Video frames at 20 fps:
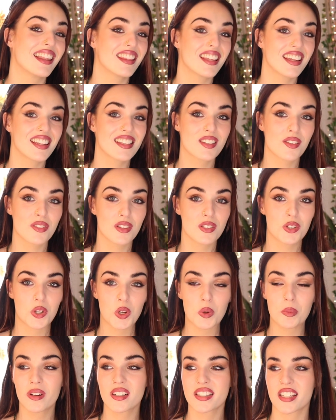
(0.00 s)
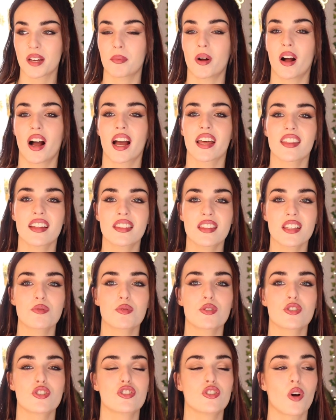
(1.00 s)
And then, so the 2 books I bought, I thought
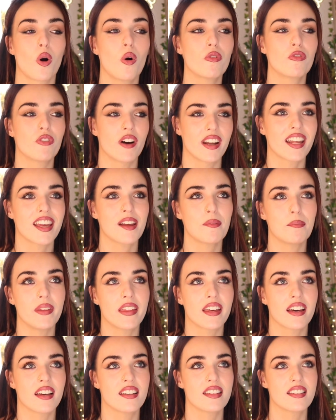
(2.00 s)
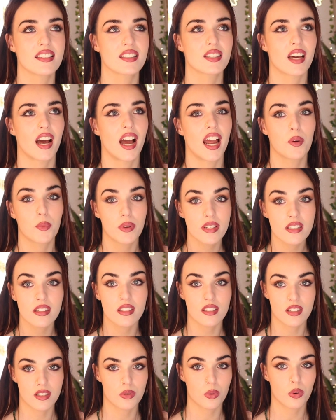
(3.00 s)
this was so funny because I
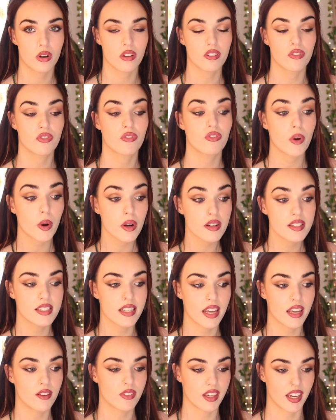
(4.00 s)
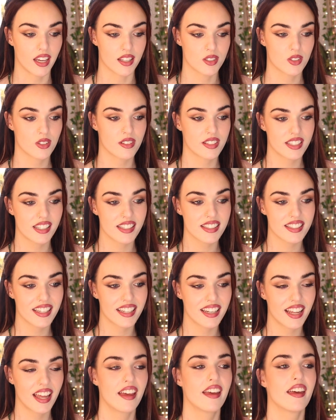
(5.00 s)
went to this store the first day of Cancer
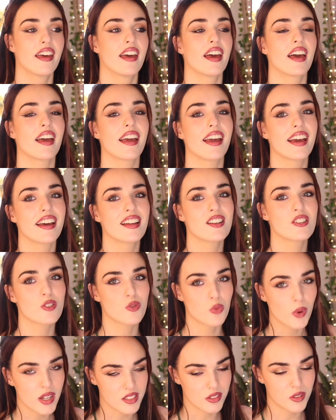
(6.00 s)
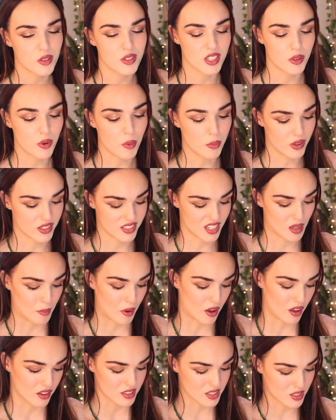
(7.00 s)
season, and just wait till you see what books
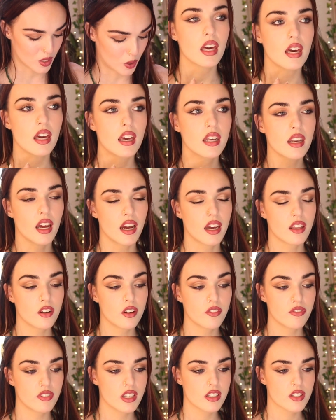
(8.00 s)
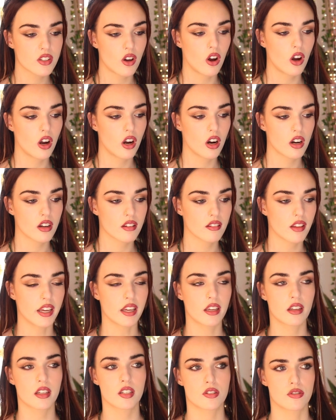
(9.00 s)
I bought. And neither of these are, like,
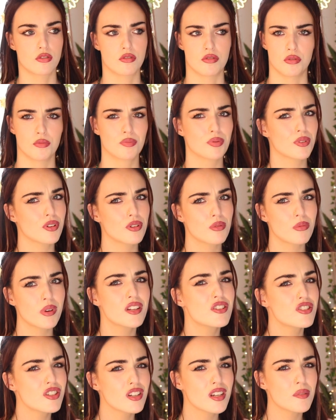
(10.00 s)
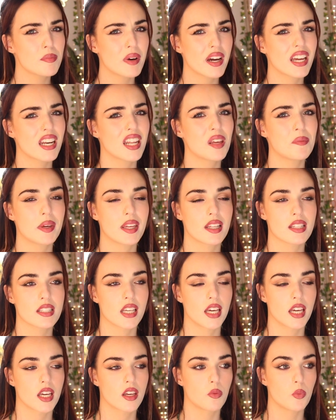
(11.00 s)
super witchy by any means,
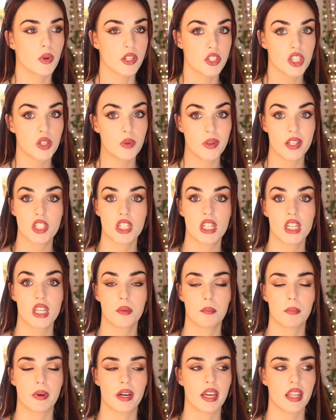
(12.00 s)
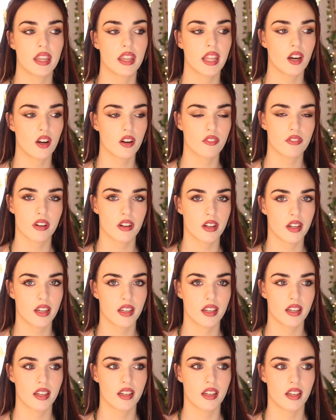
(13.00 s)
like, witchy, but they are very
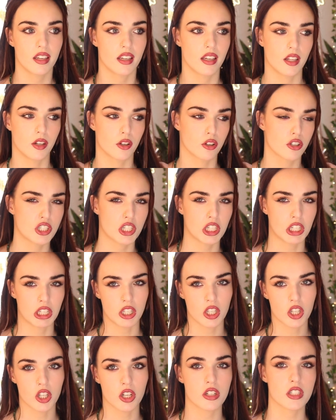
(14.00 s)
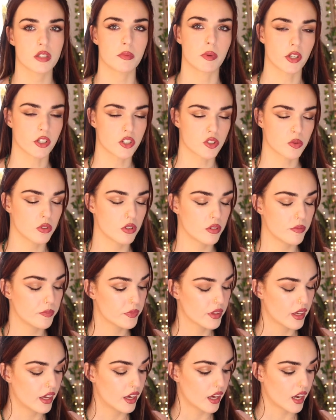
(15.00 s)
energy healer, spiritual,
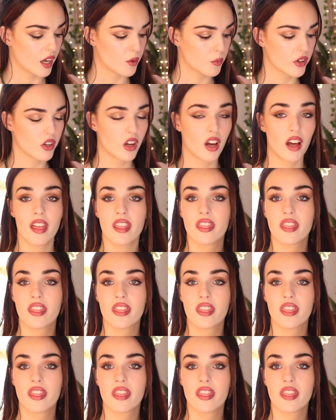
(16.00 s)
and whatnot.